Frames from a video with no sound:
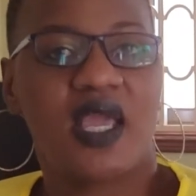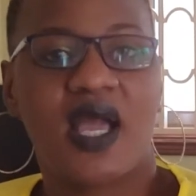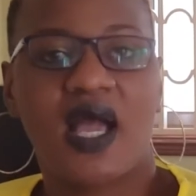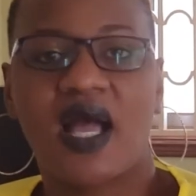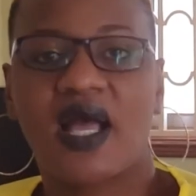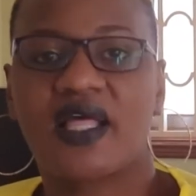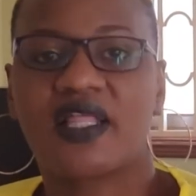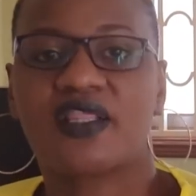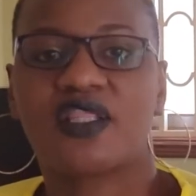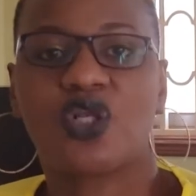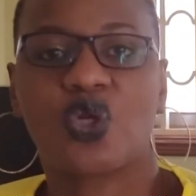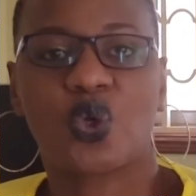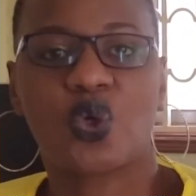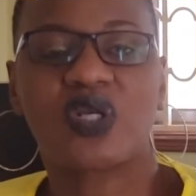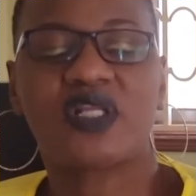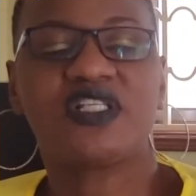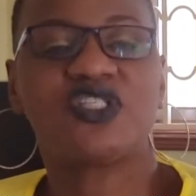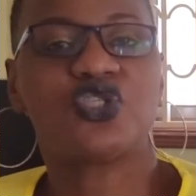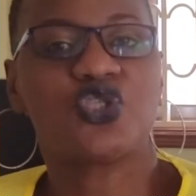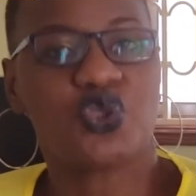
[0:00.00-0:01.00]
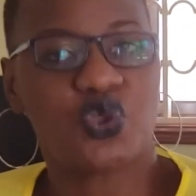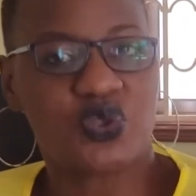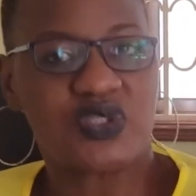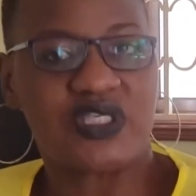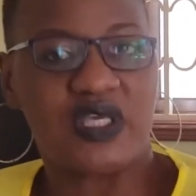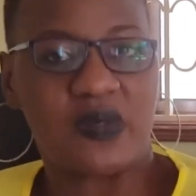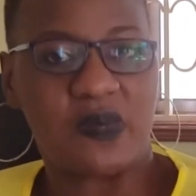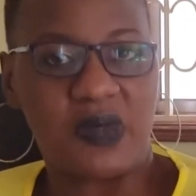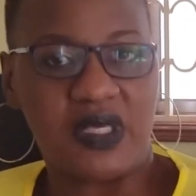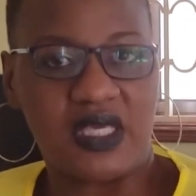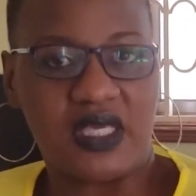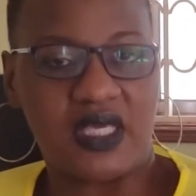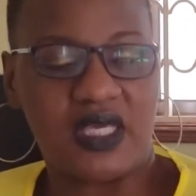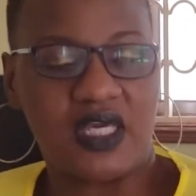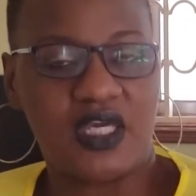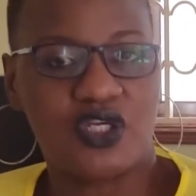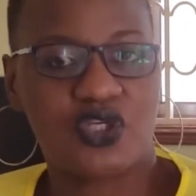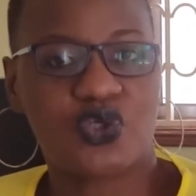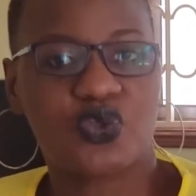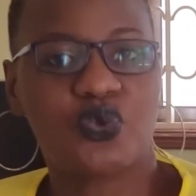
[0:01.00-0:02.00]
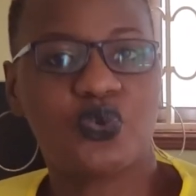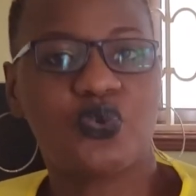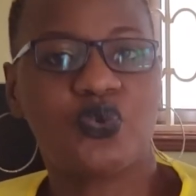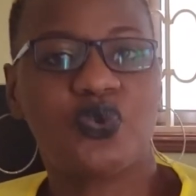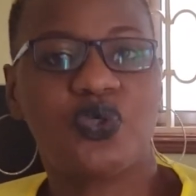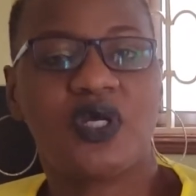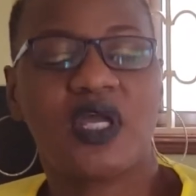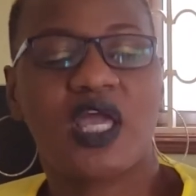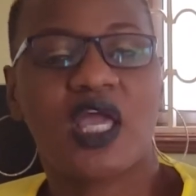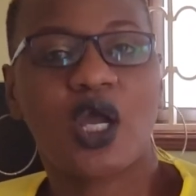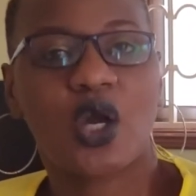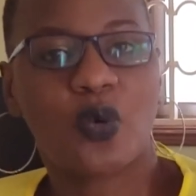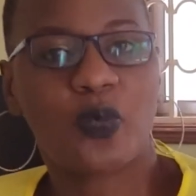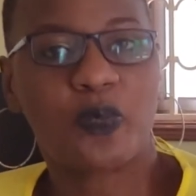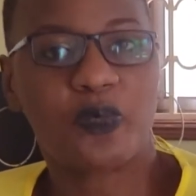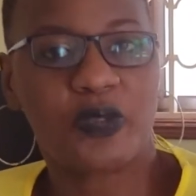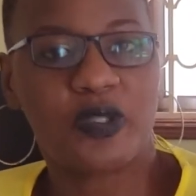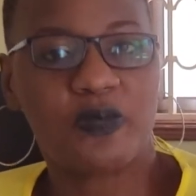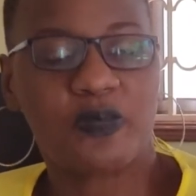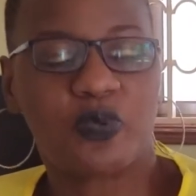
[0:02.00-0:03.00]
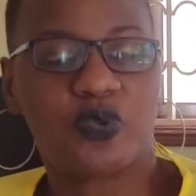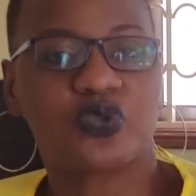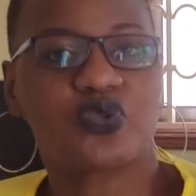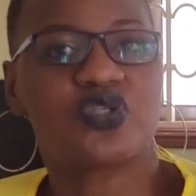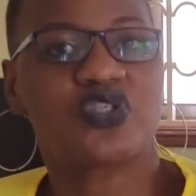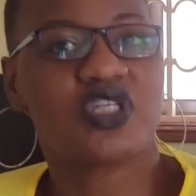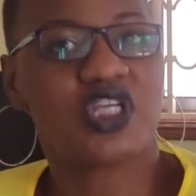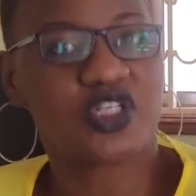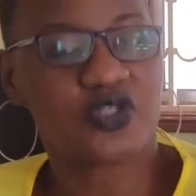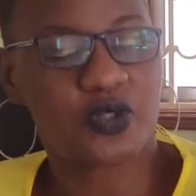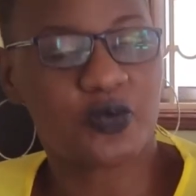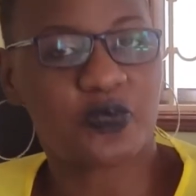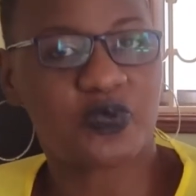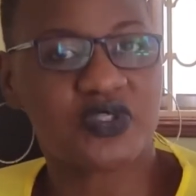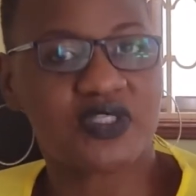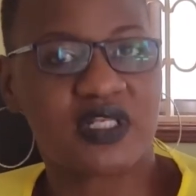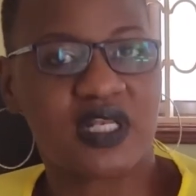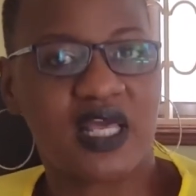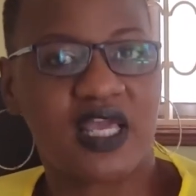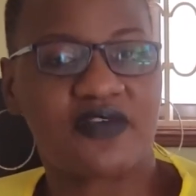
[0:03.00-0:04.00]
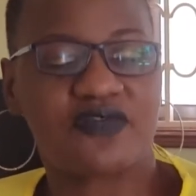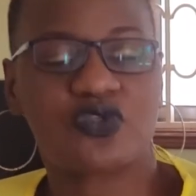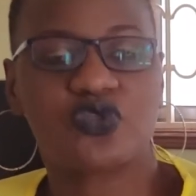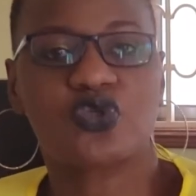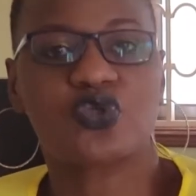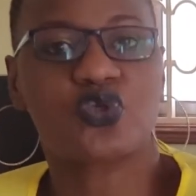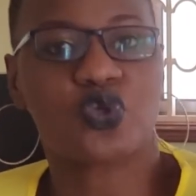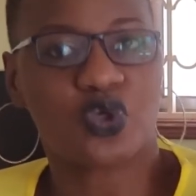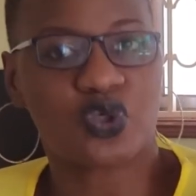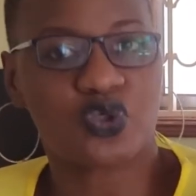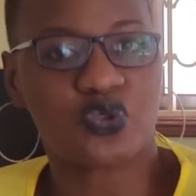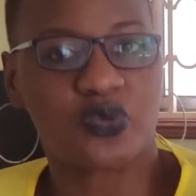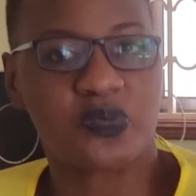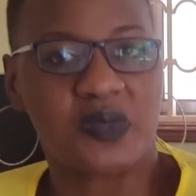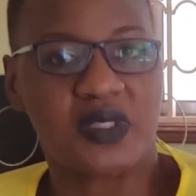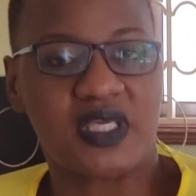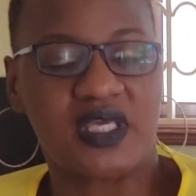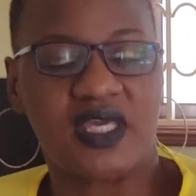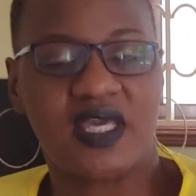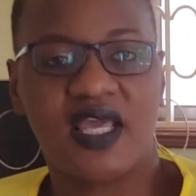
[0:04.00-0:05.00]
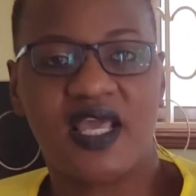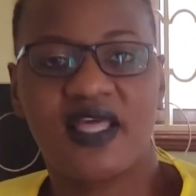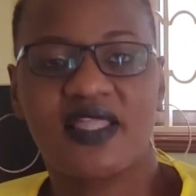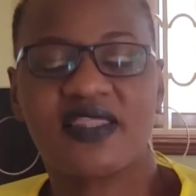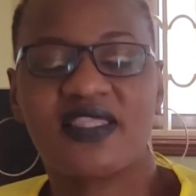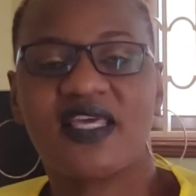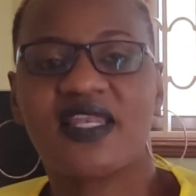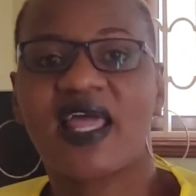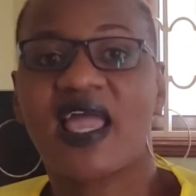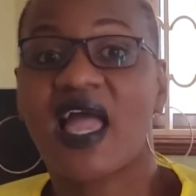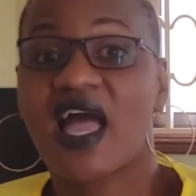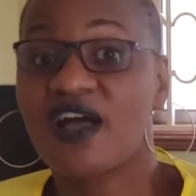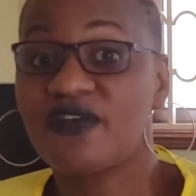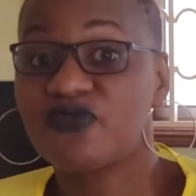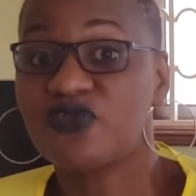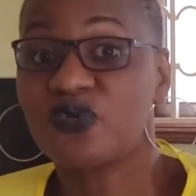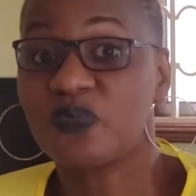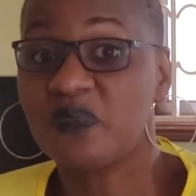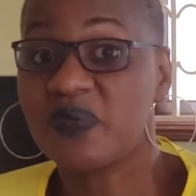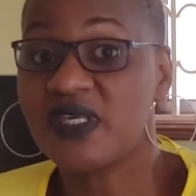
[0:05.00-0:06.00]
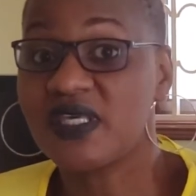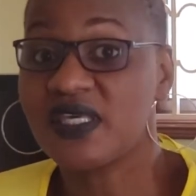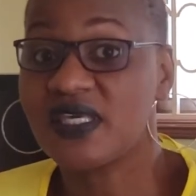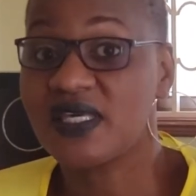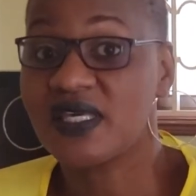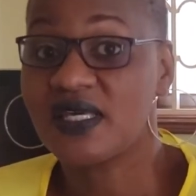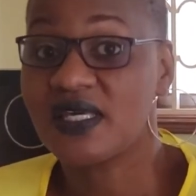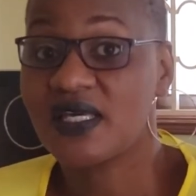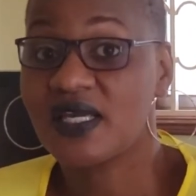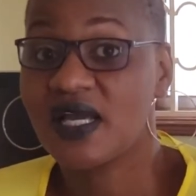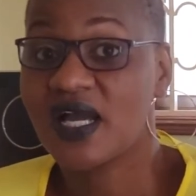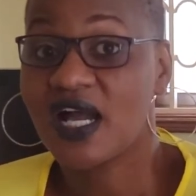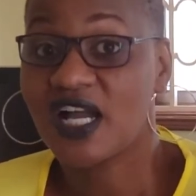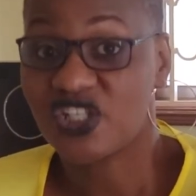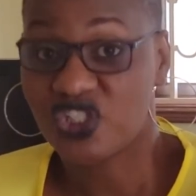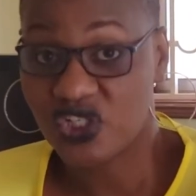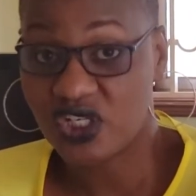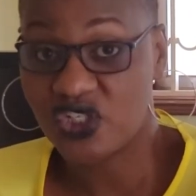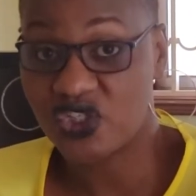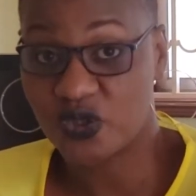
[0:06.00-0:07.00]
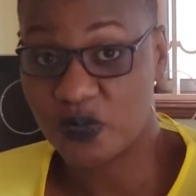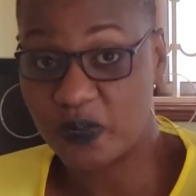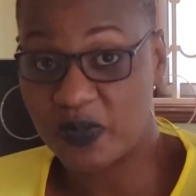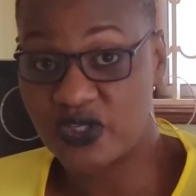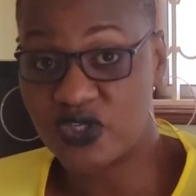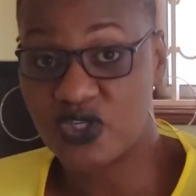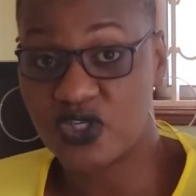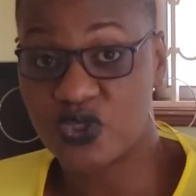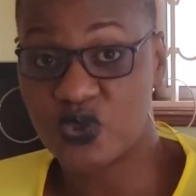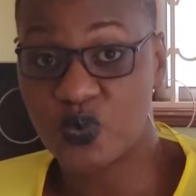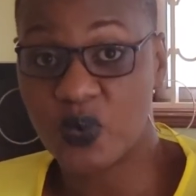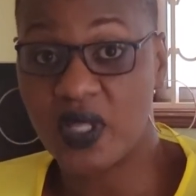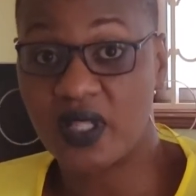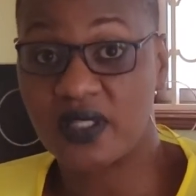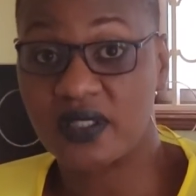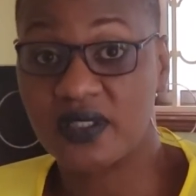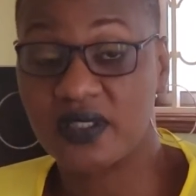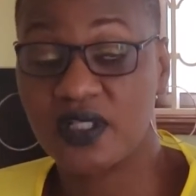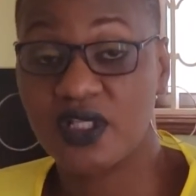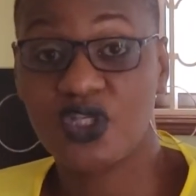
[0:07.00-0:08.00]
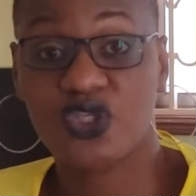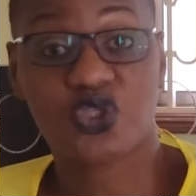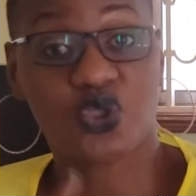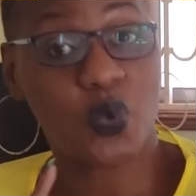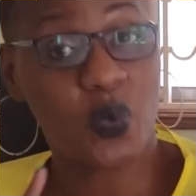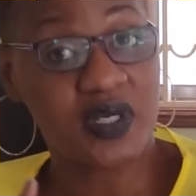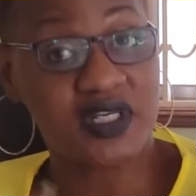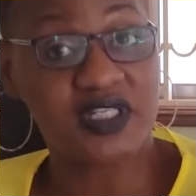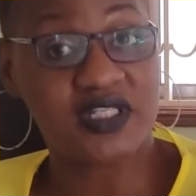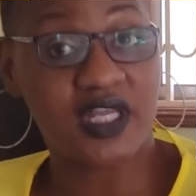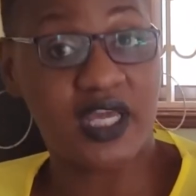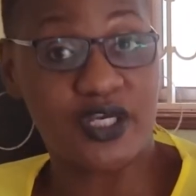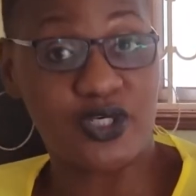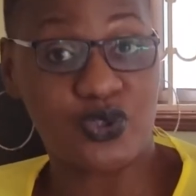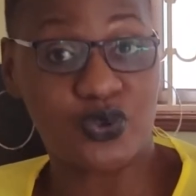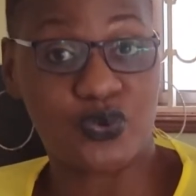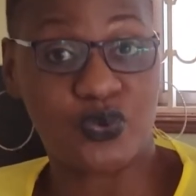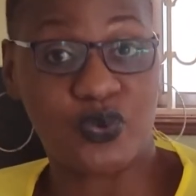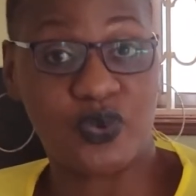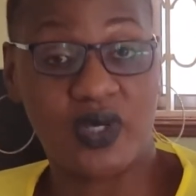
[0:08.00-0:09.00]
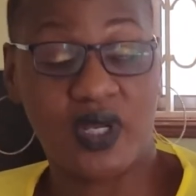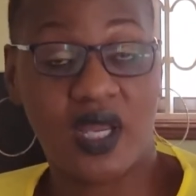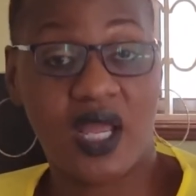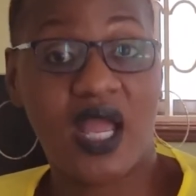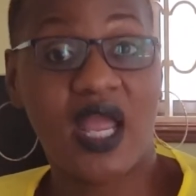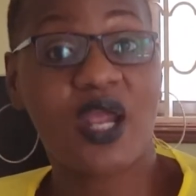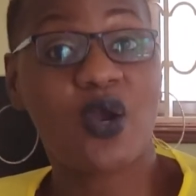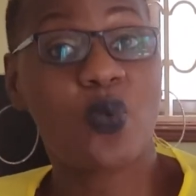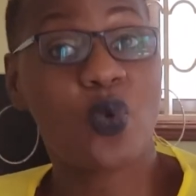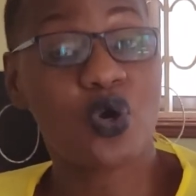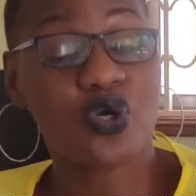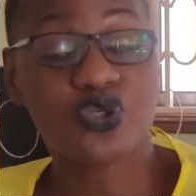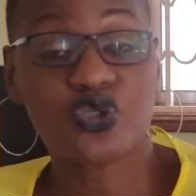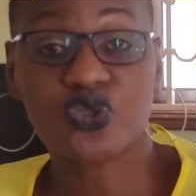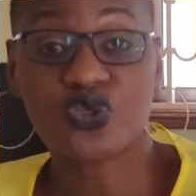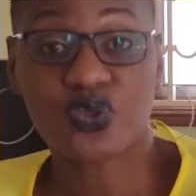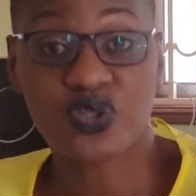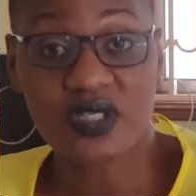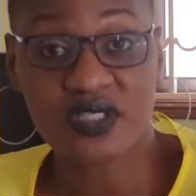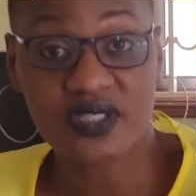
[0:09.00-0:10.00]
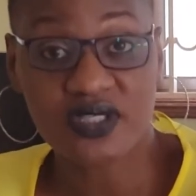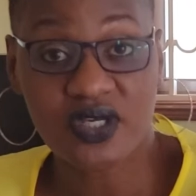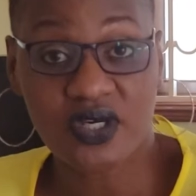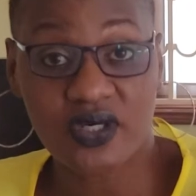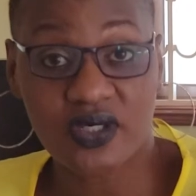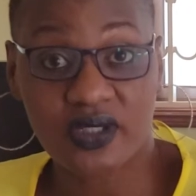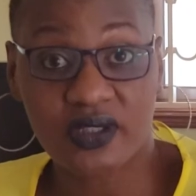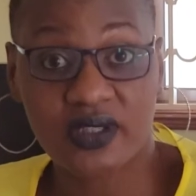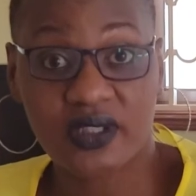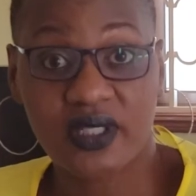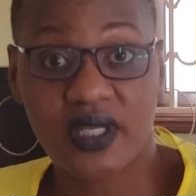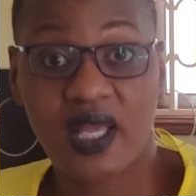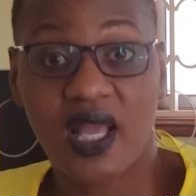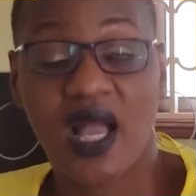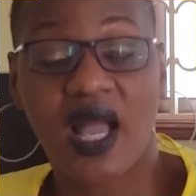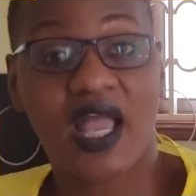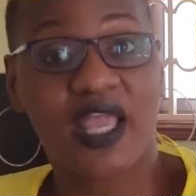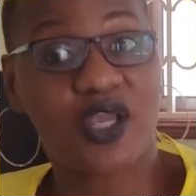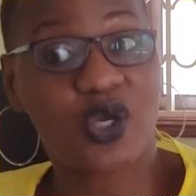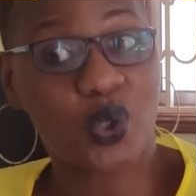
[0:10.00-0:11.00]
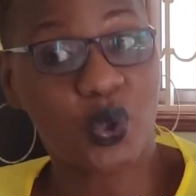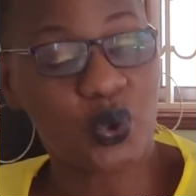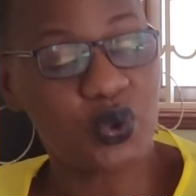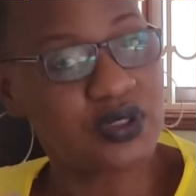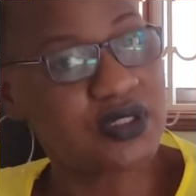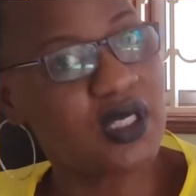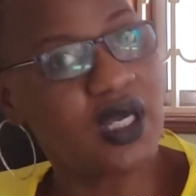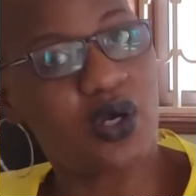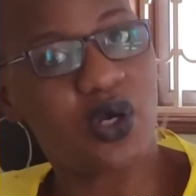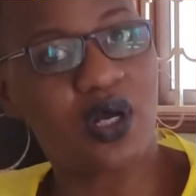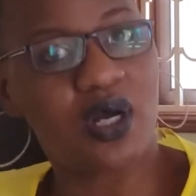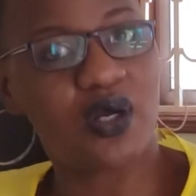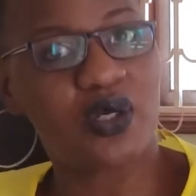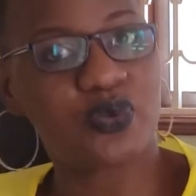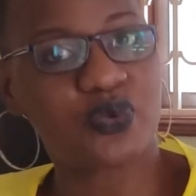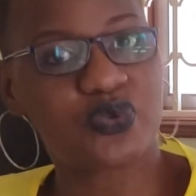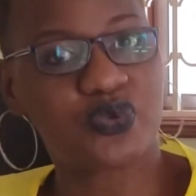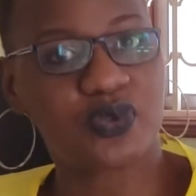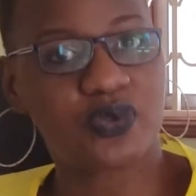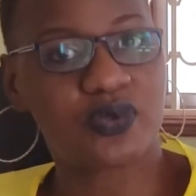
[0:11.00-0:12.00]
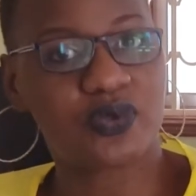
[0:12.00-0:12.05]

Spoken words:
and the Lord is using me to help people, to change people's lives, to talk to me, then I have to be a changed person as well. So what did I do? I walked to this girl, I called her out